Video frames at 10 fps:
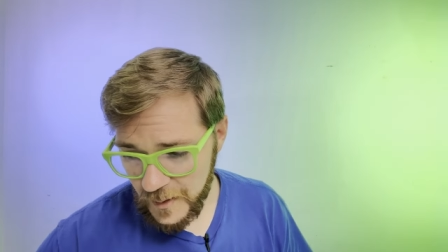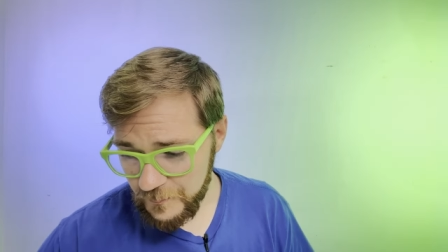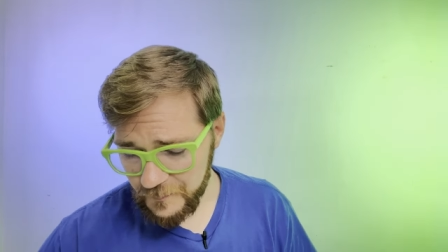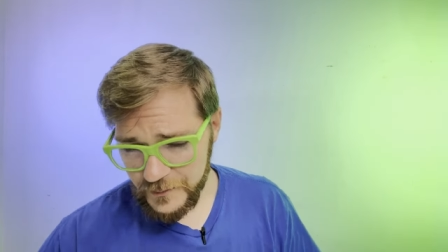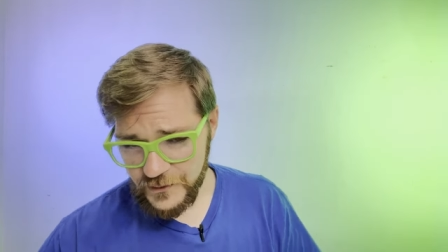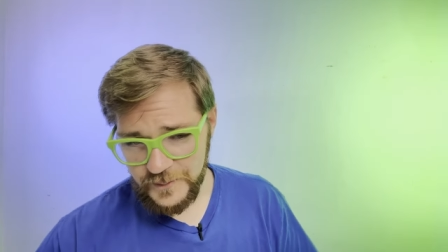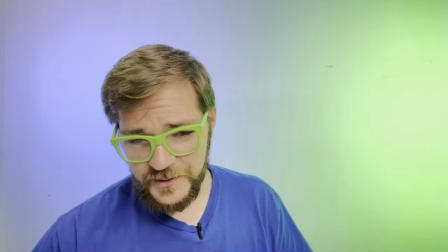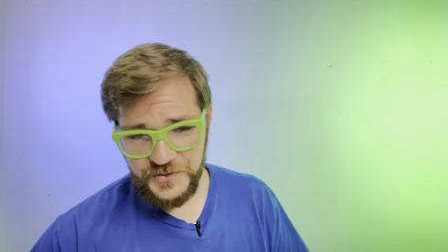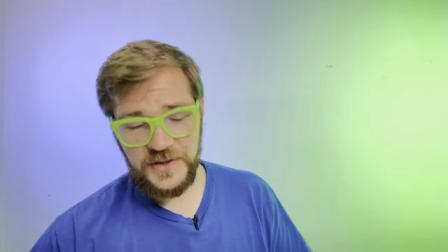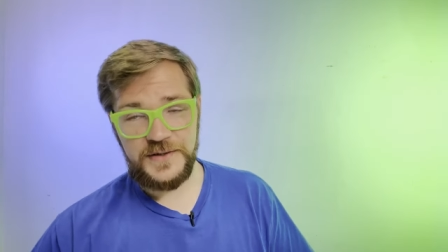But
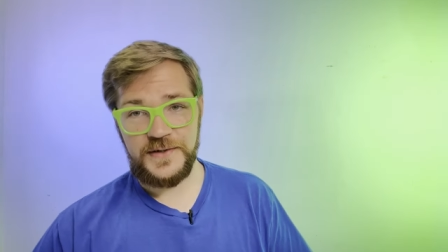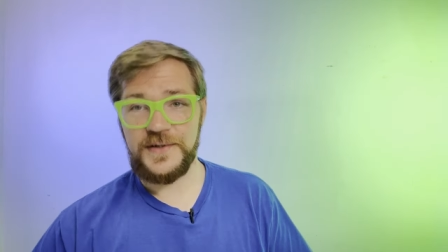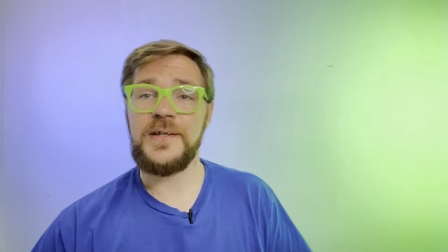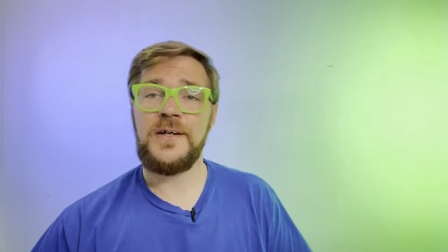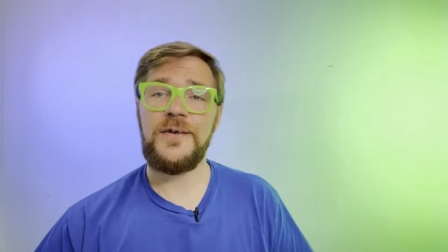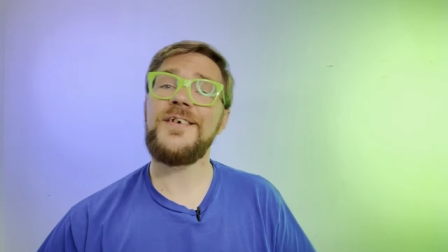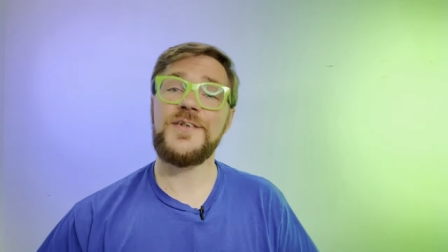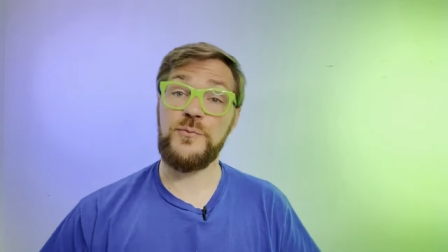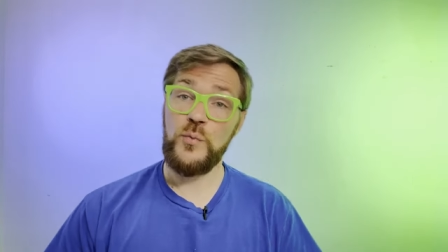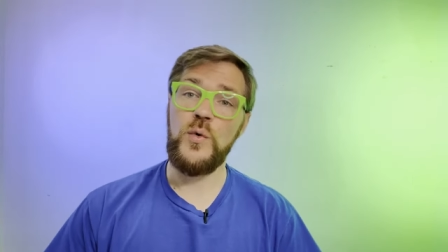prescription changes
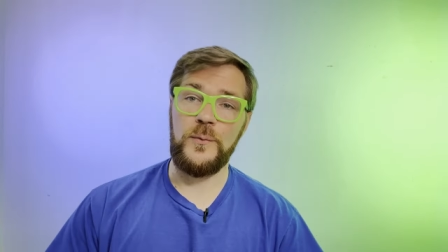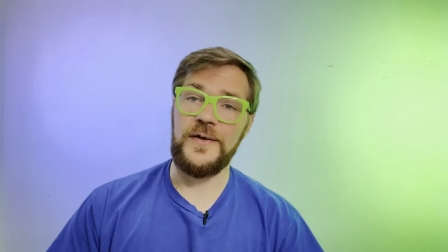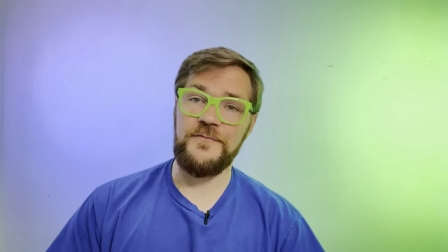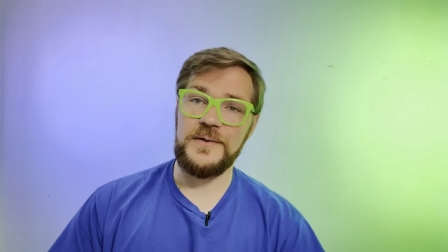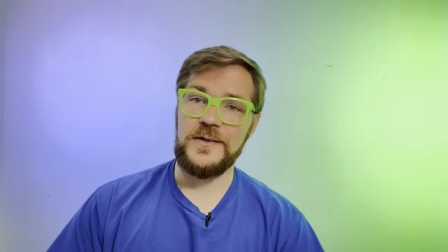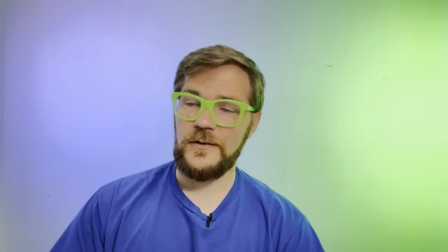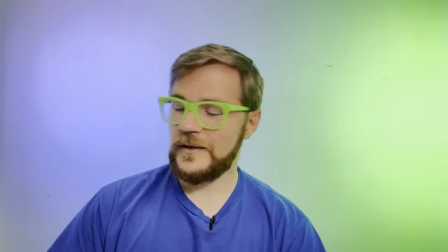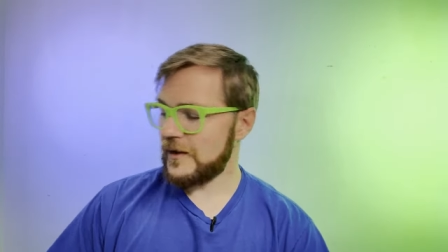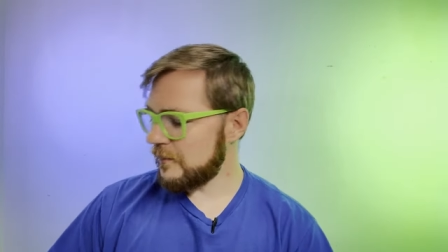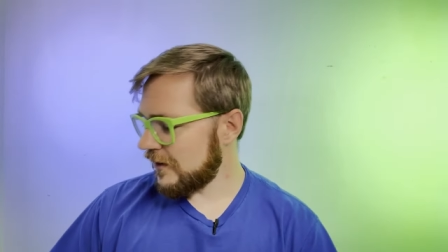is what we have been
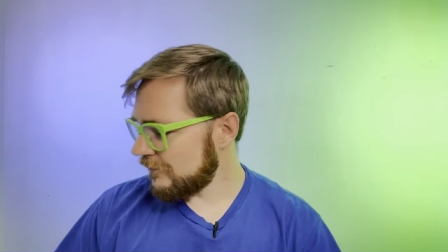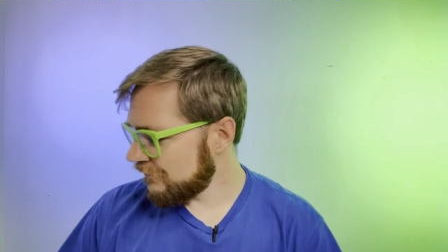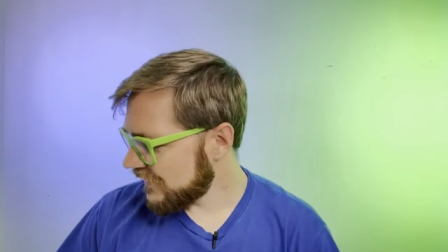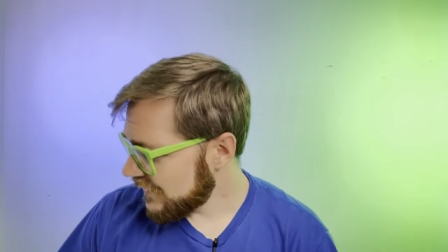talking about.